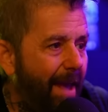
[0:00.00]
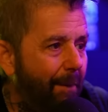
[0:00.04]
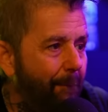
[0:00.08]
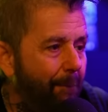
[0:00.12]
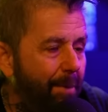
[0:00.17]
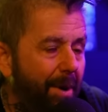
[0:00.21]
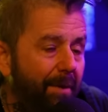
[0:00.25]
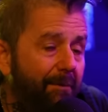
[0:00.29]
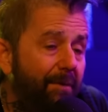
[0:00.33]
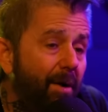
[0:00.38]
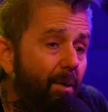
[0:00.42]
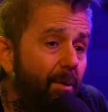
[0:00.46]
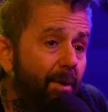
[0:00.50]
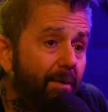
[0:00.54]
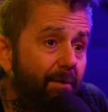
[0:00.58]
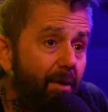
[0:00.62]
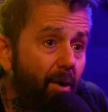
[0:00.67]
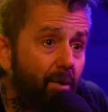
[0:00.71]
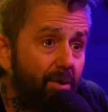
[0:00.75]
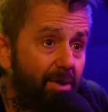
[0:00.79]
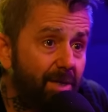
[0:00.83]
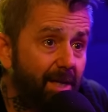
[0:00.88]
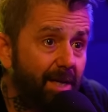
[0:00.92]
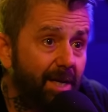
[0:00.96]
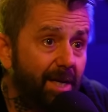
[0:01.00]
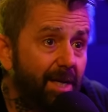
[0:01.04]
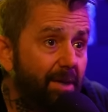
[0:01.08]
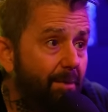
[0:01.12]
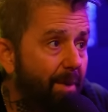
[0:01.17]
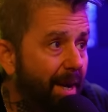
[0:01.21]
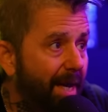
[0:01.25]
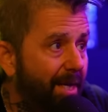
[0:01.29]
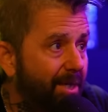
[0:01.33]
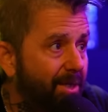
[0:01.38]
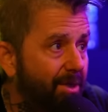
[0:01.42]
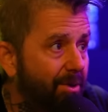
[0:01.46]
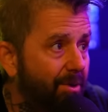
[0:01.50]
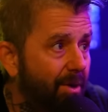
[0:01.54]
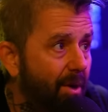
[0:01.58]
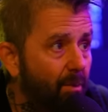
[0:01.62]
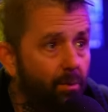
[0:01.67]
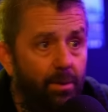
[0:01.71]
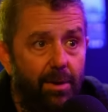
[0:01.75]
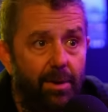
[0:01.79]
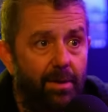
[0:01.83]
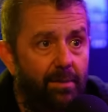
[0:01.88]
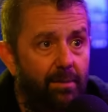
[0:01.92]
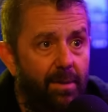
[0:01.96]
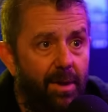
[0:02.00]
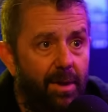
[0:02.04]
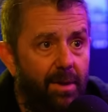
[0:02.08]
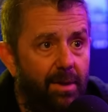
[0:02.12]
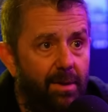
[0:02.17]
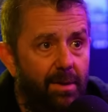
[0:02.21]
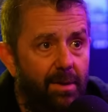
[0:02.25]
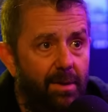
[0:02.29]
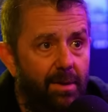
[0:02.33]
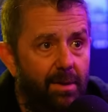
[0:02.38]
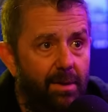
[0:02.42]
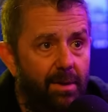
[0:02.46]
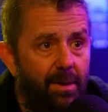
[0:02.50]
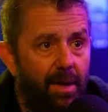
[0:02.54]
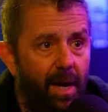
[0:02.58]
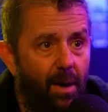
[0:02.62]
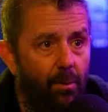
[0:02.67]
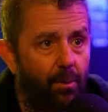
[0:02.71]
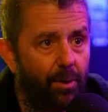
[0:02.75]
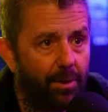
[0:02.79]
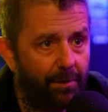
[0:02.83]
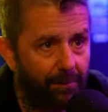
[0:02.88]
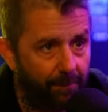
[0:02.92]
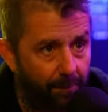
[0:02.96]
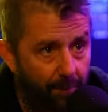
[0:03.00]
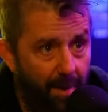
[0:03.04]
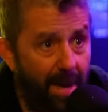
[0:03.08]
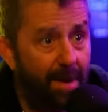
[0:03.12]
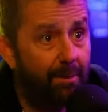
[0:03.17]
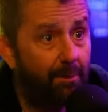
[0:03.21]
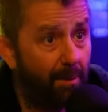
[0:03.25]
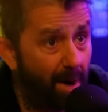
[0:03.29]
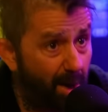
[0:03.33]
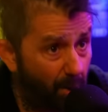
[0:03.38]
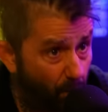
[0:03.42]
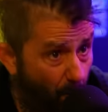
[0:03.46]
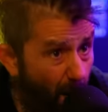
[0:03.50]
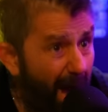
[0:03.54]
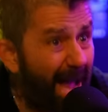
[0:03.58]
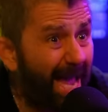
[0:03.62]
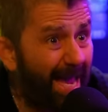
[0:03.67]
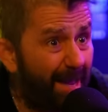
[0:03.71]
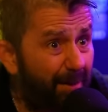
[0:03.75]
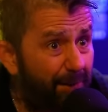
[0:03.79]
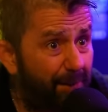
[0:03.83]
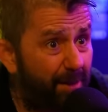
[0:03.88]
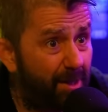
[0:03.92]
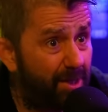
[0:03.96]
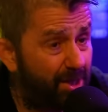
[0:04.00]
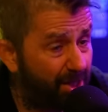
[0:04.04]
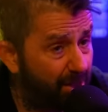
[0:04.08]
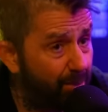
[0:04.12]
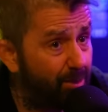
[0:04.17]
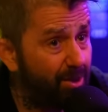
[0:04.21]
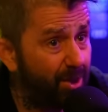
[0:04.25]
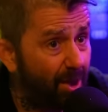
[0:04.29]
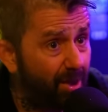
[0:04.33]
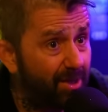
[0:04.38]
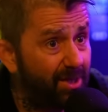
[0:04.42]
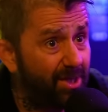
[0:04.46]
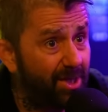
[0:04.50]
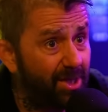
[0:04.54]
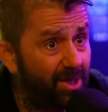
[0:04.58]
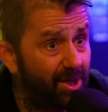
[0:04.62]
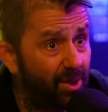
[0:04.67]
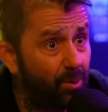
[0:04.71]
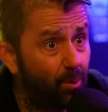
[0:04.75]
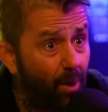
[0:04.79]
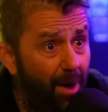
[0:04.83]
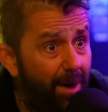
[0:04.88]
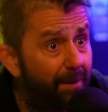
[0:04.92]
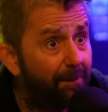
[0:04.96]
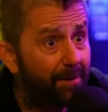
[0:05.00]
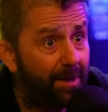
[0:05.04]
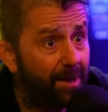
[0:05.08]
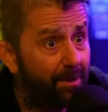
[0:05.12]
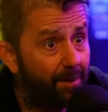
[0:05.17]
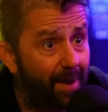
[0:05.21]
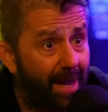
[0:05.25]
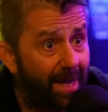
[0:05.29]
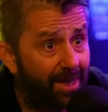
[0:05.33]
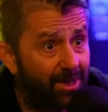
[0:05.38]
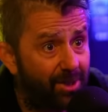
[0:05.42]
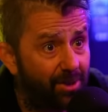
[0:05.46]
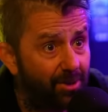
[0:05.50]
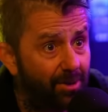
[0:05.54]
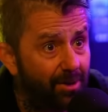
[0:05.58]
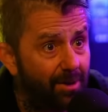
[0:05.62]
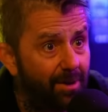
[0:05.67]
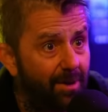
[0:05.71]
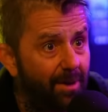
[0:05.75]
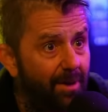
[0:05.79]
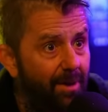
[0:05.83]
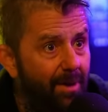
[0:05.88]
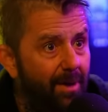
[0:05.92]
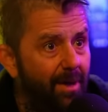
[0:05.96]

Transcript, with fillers: But if I would have hosted Ink Master, I wouldn't have met, I would have met my wife because she was on season one of Ink Master.